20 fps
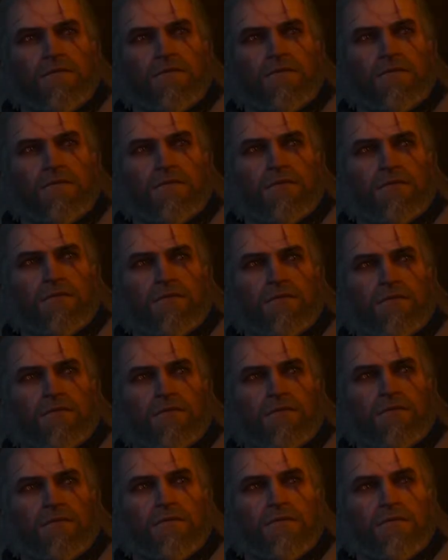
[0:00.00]

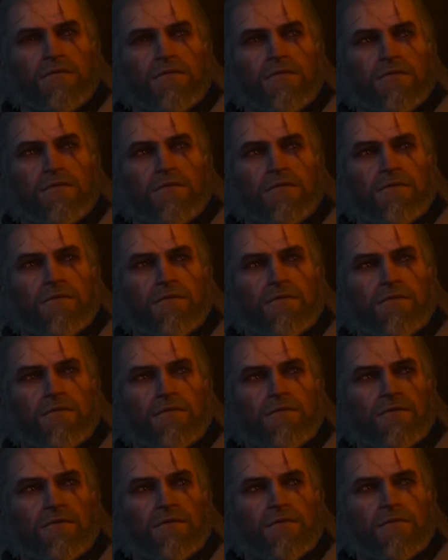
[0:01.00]

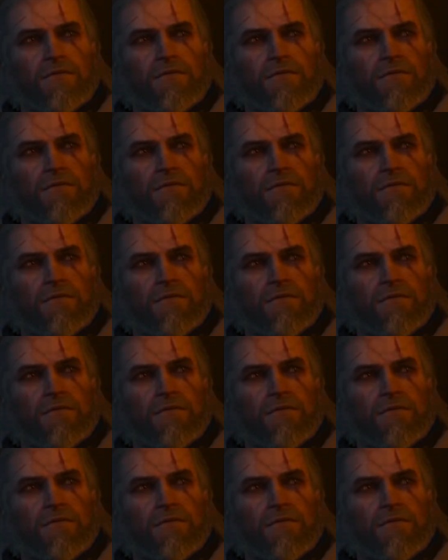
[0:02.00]
(silence)